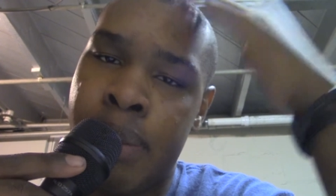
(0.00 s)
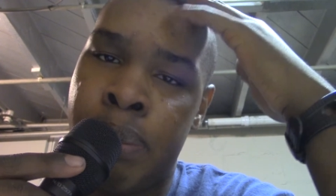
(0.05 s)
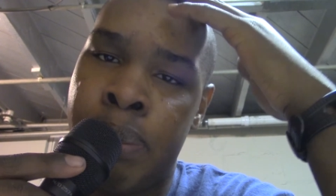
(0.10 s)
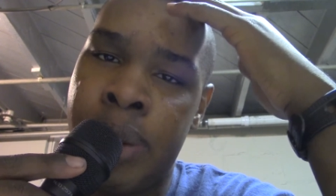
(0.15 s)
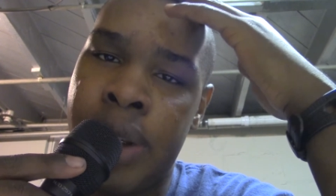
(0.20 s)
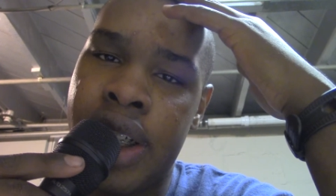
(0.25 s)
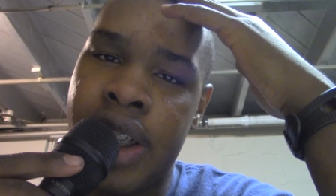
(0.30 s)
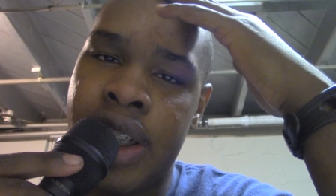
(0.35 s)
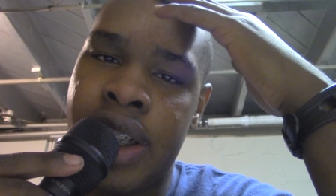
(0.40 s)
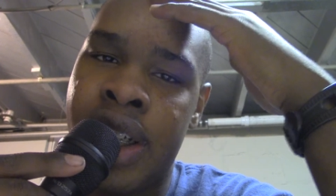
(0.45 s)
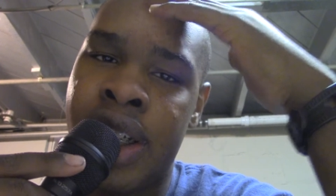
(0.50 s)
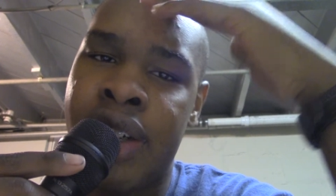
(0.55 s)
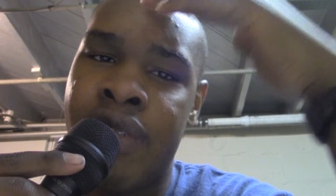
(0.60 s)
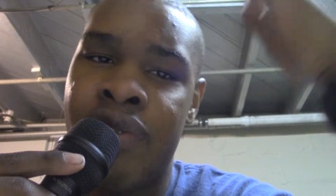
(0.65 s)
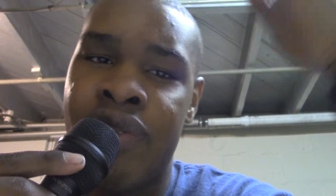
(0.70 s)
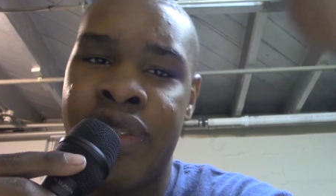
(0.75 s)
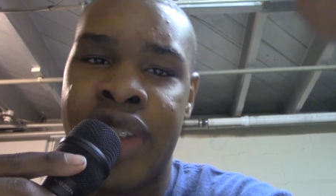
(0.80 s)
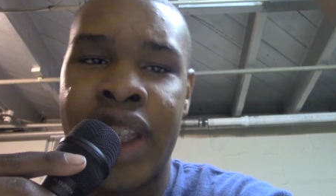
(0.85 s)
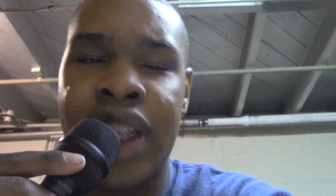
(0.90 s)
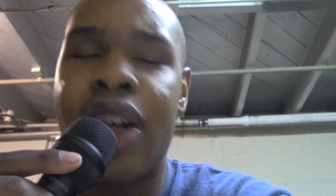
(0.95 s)
but
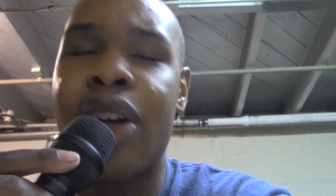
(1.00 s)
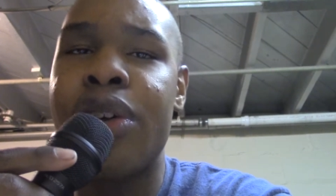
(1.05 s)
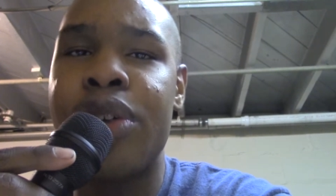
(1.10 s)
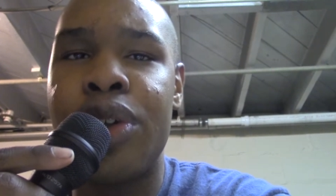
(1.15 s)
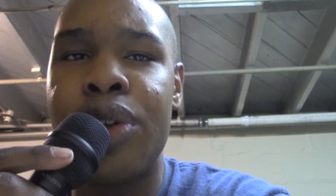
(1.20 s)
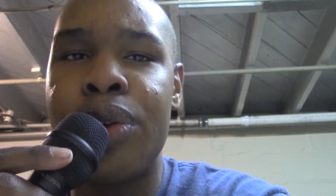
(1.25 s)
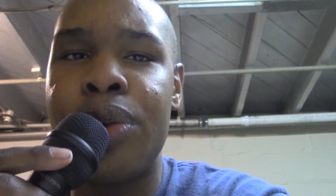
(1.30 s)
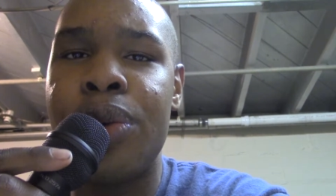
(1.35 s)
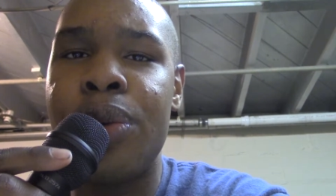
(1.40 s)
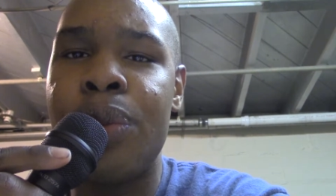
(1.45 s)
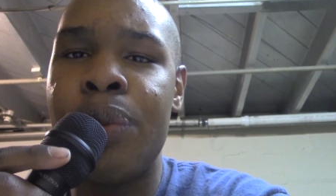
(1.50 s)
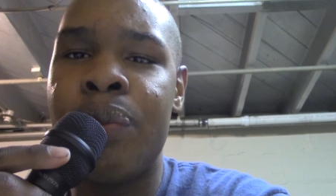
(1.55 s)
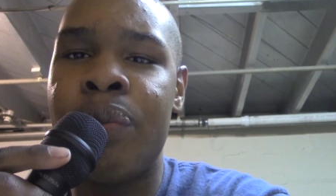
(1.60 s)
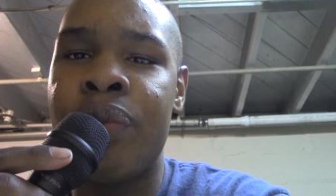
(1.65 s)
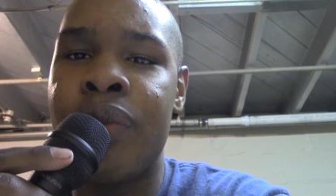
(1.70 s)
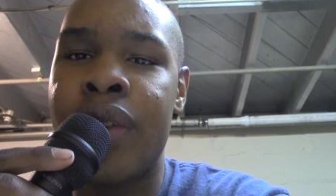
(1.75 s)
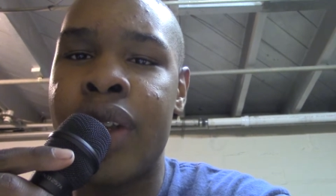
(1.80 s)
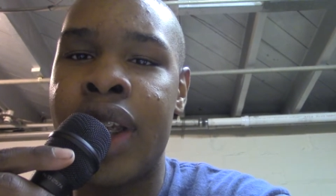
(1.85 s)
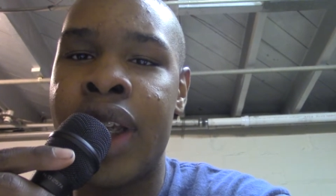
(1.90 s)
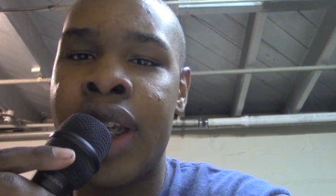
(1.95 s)
they are new,
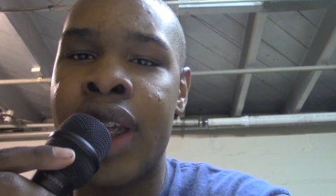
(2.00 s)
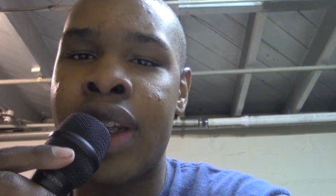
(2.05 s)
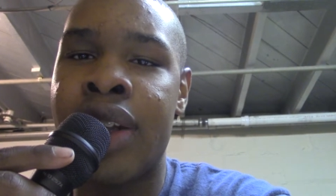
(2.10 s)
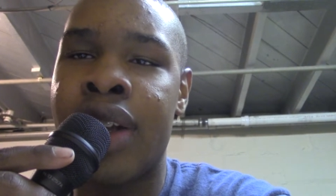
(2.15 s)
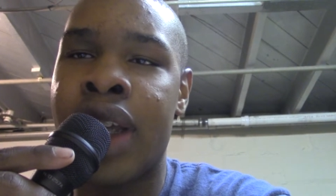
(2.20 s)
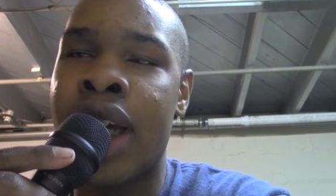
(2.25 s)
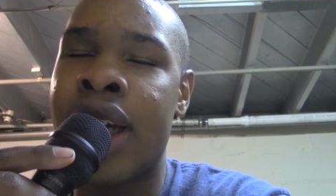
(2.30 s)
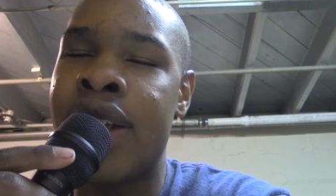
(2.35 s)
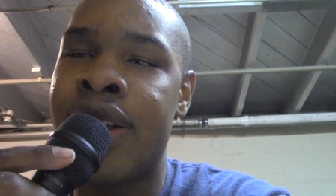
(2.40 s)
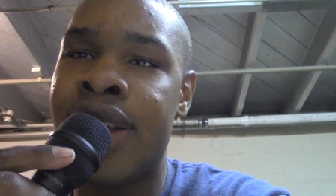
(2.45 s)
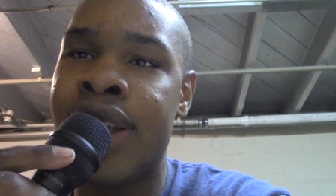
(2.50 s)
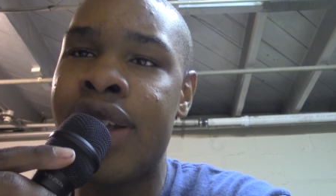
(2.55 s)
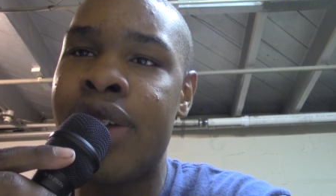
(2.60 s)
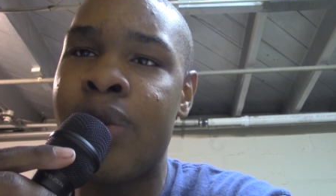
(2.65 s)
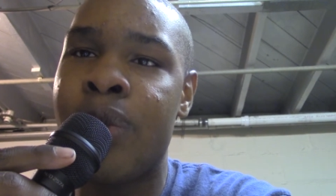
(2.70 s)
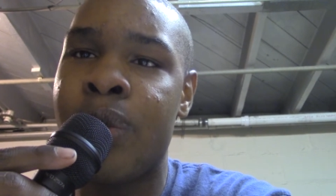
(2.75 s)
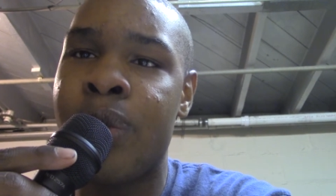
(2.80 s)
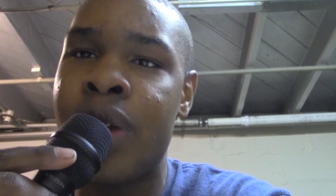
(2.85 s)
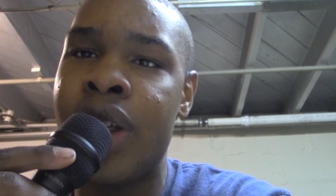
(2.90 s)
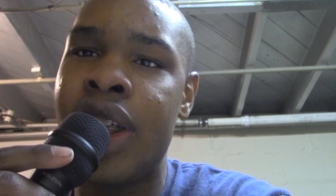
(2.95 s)
and I did
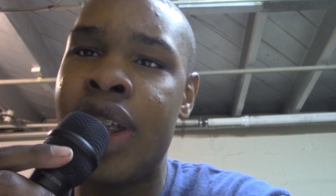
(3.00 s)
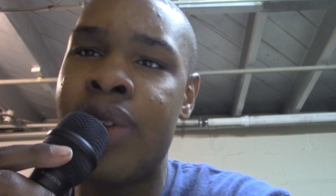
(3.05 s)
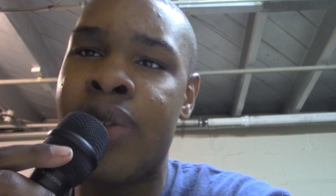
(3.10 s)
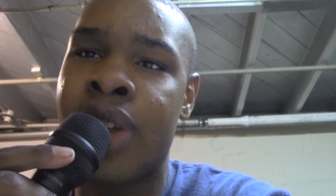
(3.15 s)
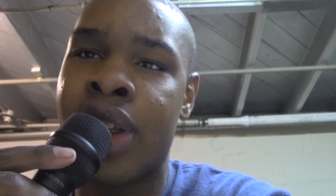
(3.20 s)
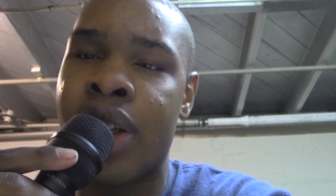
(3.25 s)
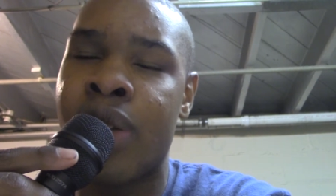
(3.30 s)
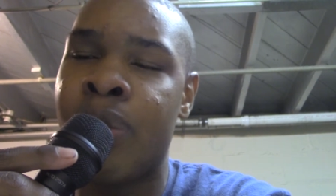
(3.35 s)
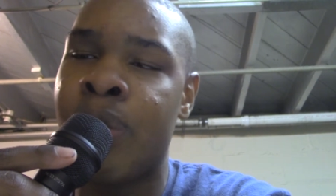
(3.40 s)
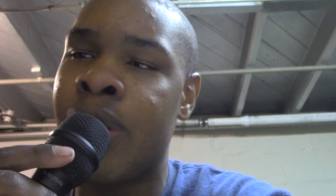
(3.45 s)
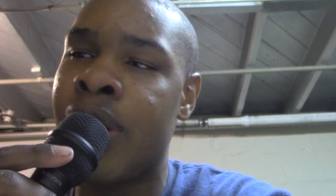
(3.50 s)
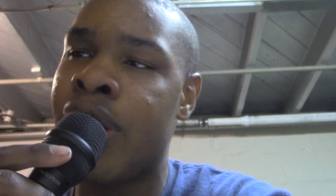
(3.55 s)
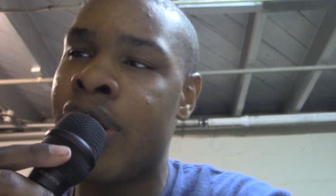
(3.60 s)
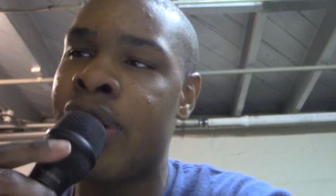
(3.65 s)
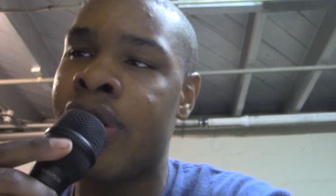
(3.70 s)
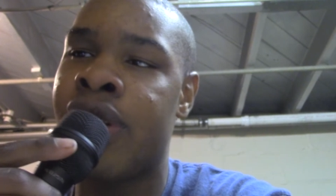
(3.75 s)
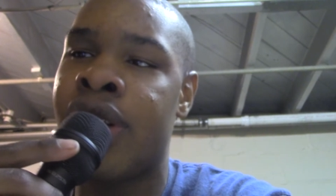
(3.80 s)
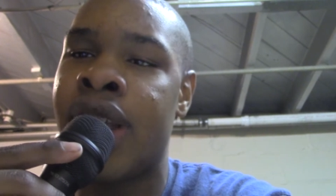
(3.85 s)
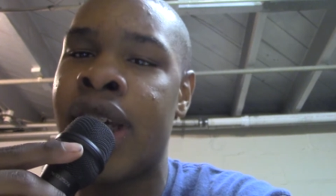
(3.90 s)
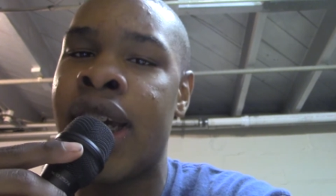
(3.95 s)
read
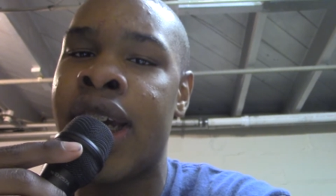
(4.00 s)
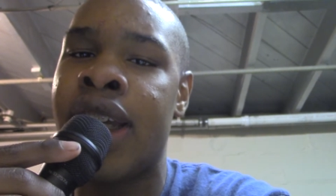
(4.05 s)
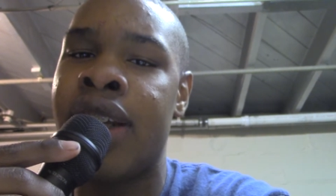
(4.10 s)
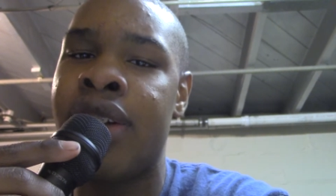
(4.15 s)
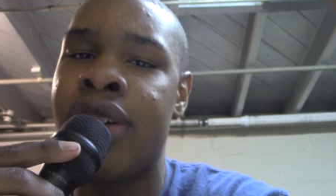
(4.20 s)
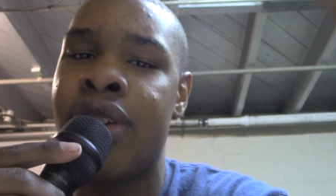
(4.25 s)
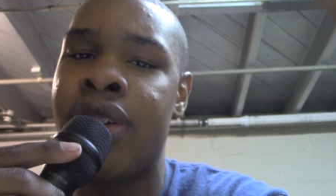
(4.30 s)
somewhere that